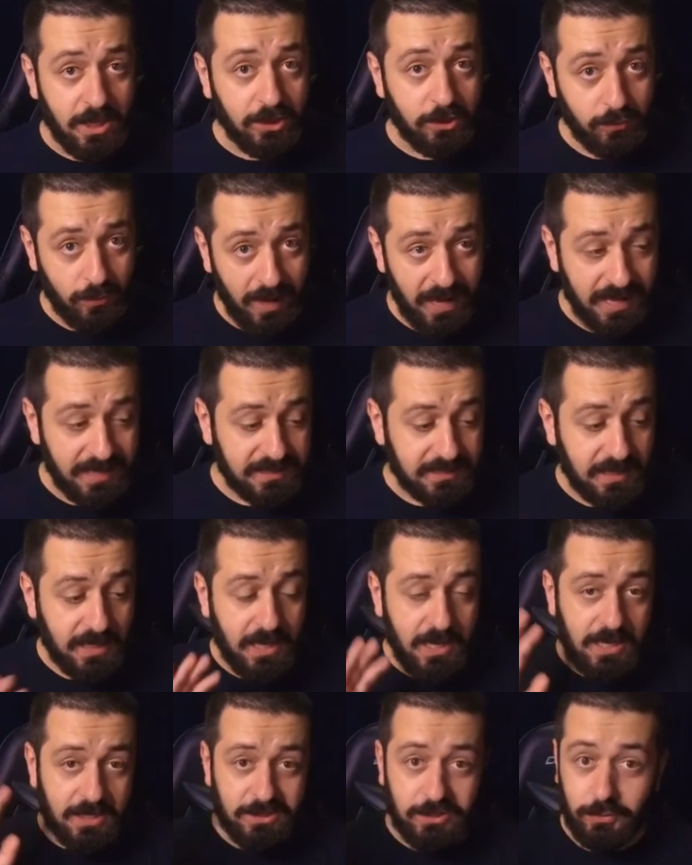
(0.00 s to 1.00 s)
to ask.
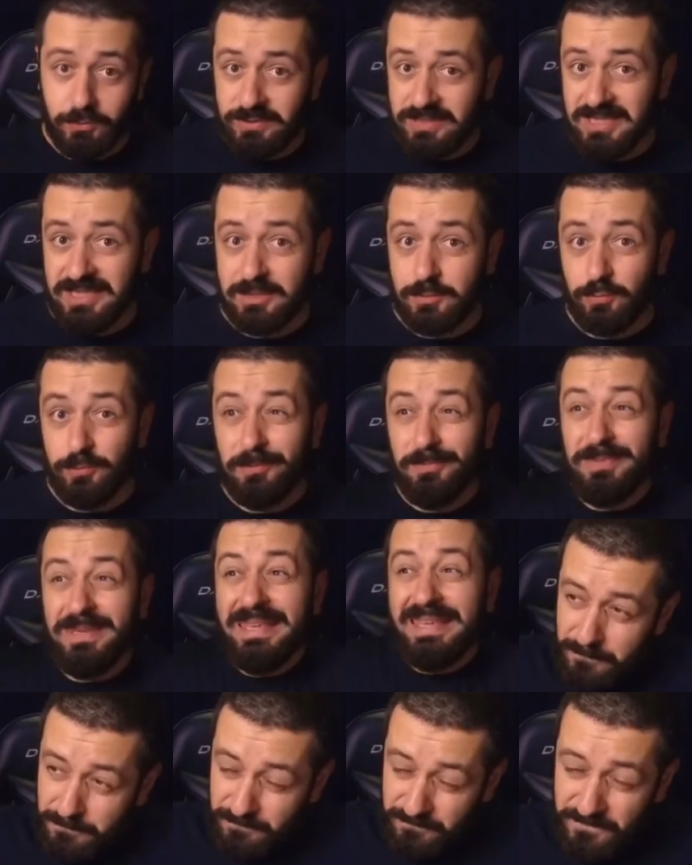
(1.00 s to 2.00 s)
So this will
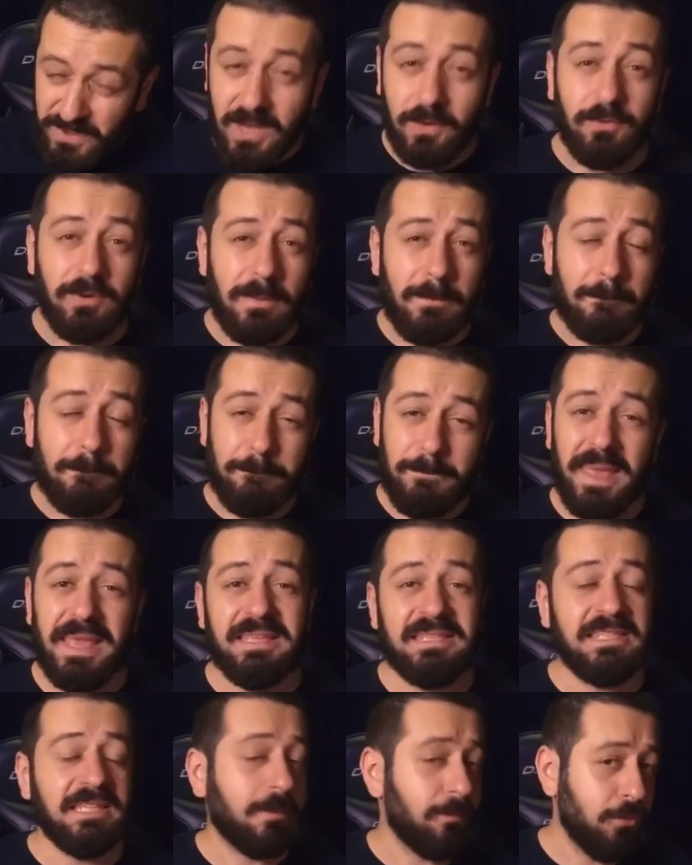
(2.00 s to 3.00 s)
be very
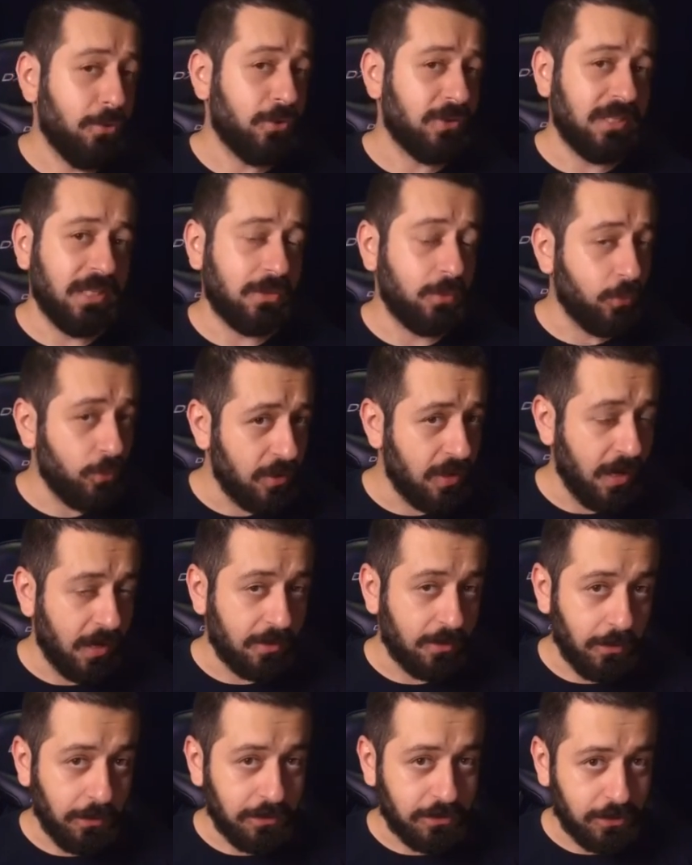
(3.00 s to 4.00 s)
basic book that we are
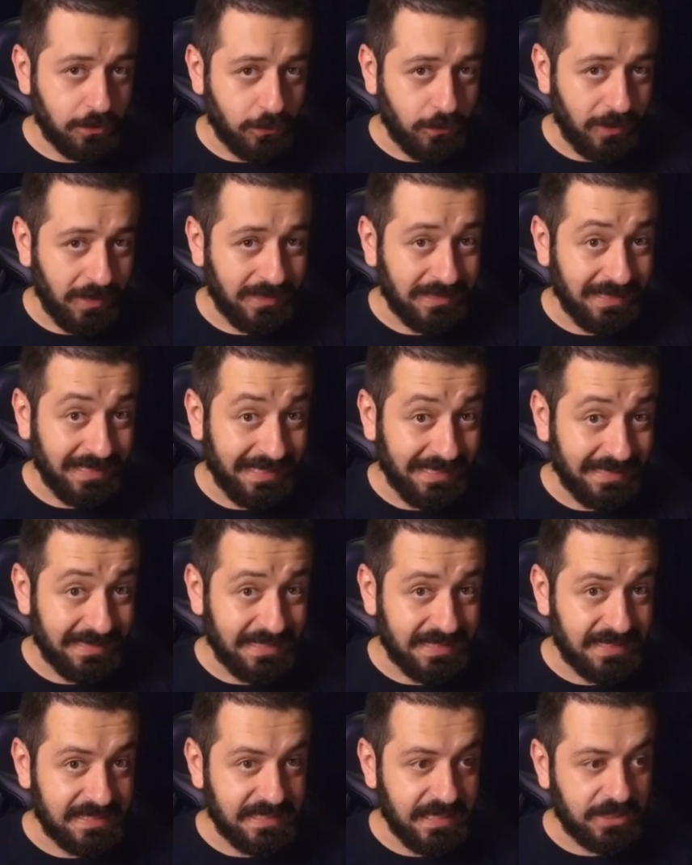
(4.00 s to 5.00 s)
going to create in
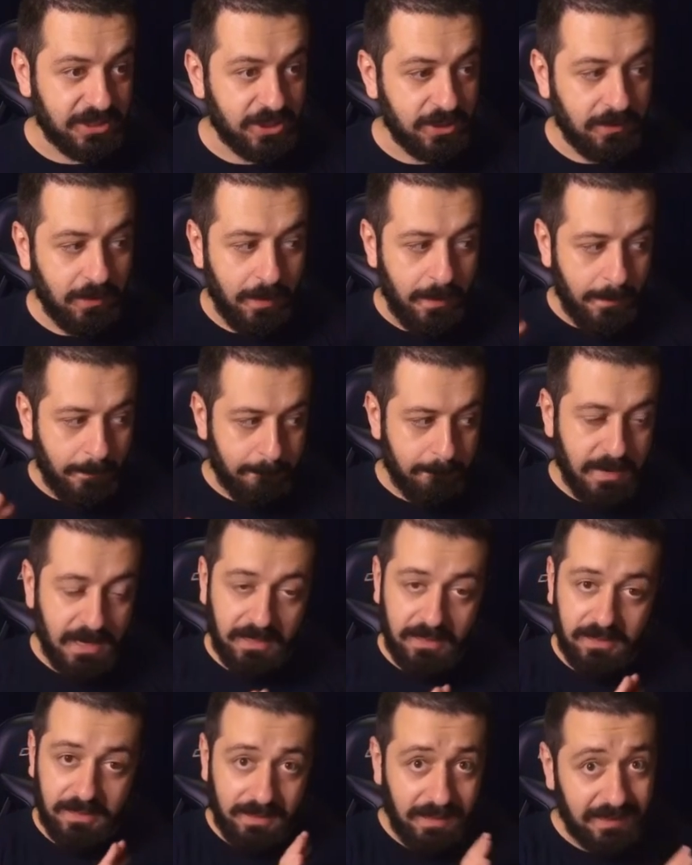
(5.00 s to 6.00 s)
this section.
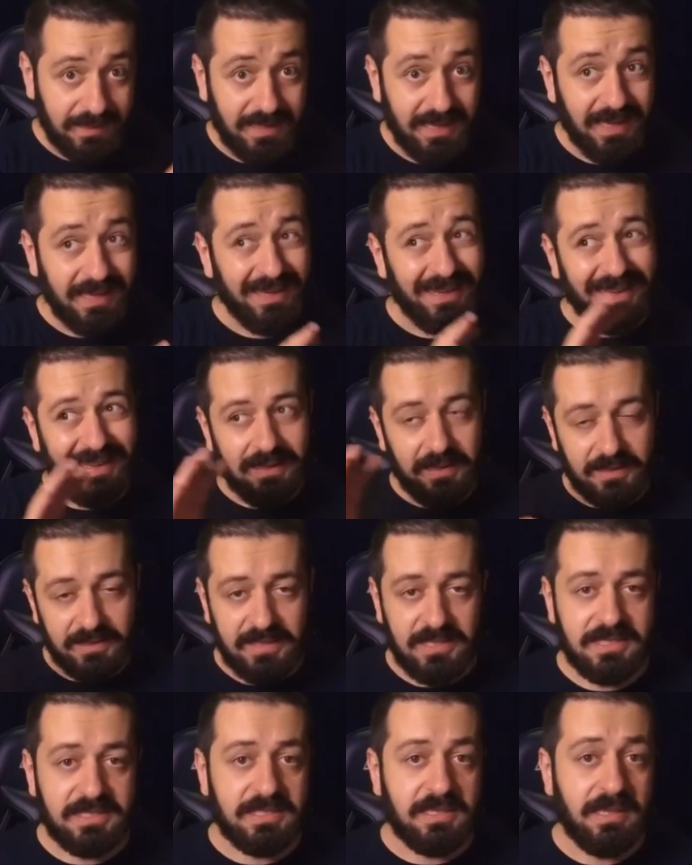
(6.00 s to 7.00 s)
But again,
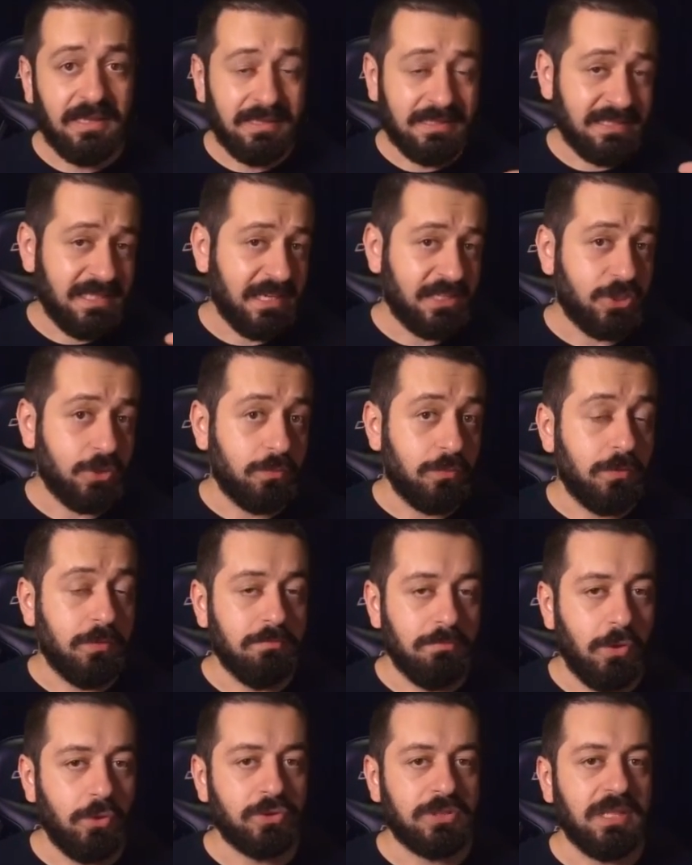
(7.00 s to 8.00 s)
this section will
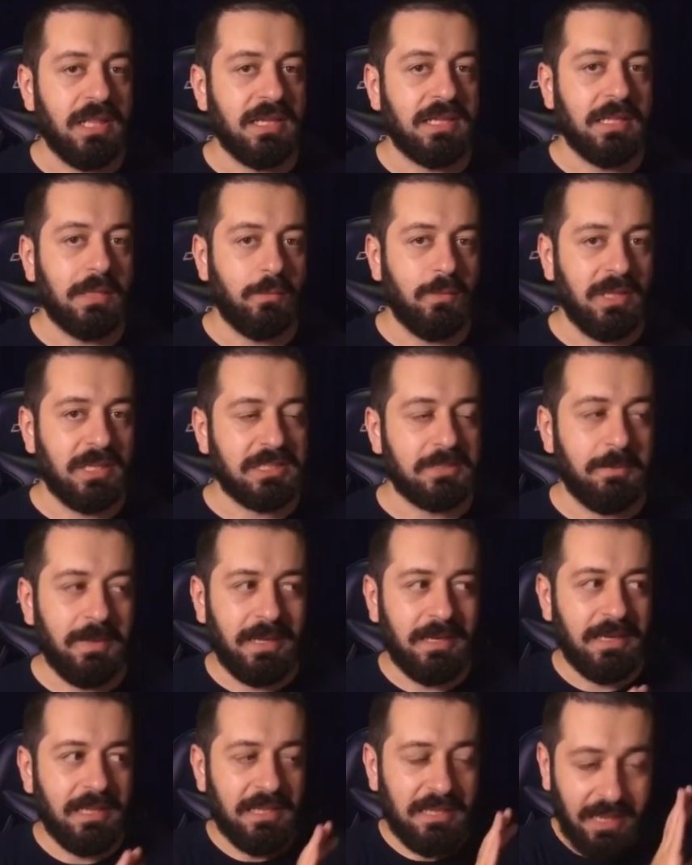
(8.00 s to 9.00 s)
most likely
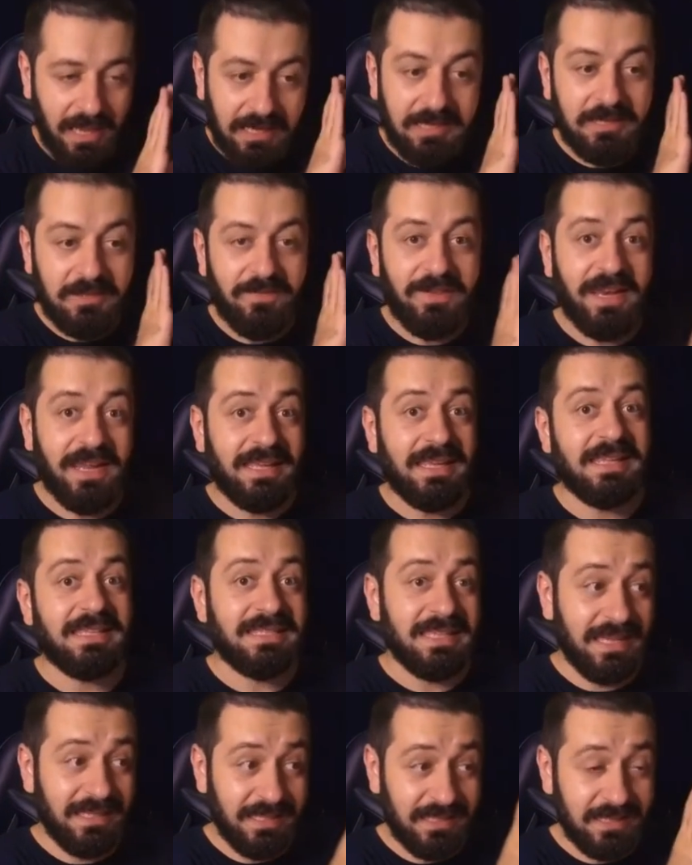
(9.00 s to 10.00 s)
expand, and even I can say that